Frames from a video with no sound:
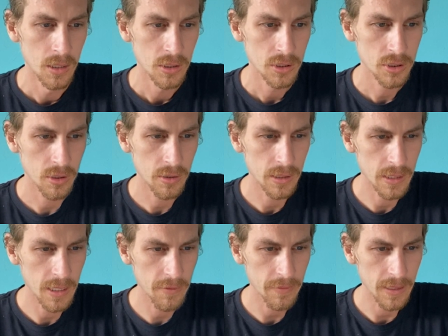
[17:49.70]
Sure
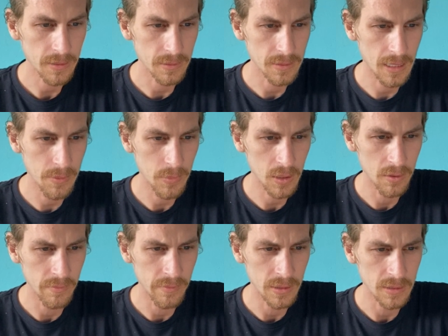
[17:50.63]
enough, at the timing
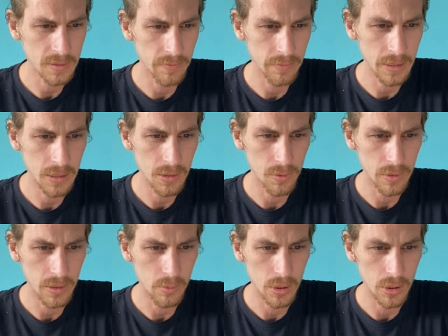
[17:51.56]
of this video,
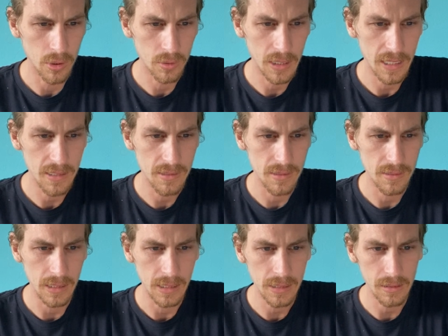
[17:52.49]
there were no cases
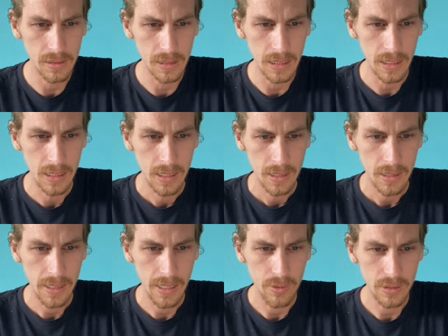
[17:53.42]
in Italy.
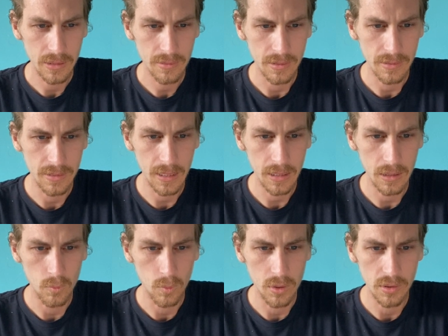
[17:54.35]
Now it's the
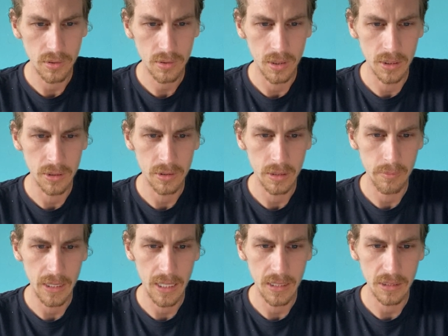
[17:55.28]
second worst country
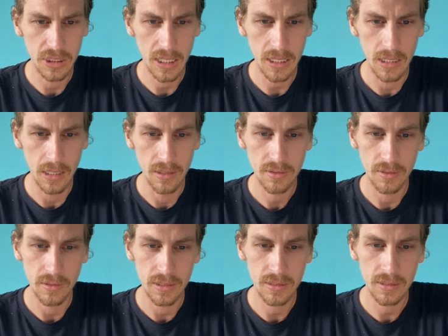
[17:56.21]
behind China. So
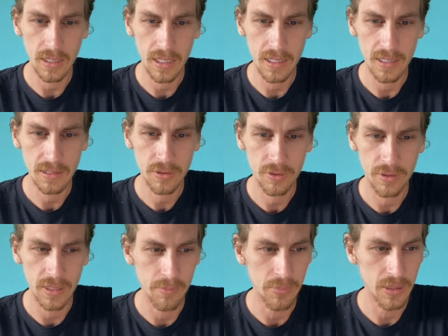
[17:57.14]
this guy has
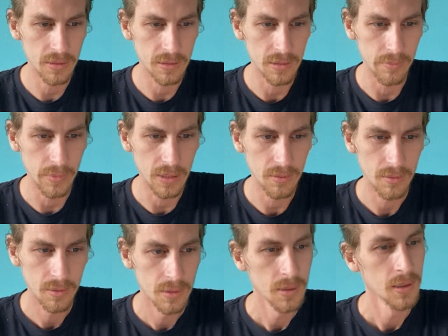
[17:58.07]
credibility to me.
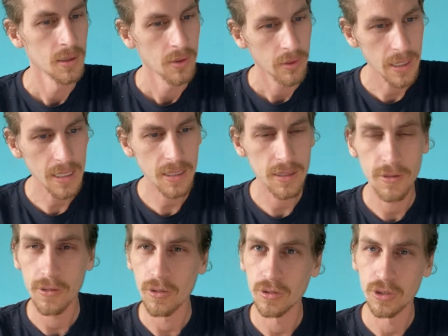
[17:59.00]
Thank
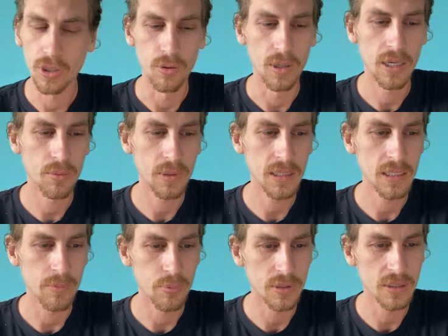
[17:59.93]
you, Joe. I really
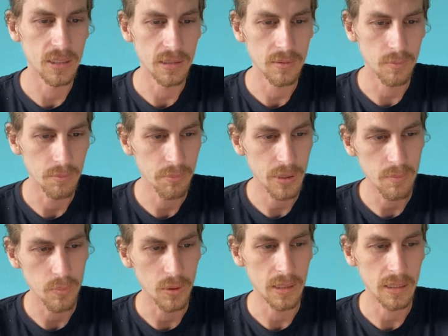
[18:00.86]
appreciate when
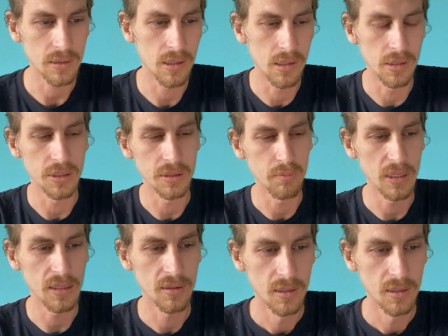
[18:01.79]
people acknowledge me.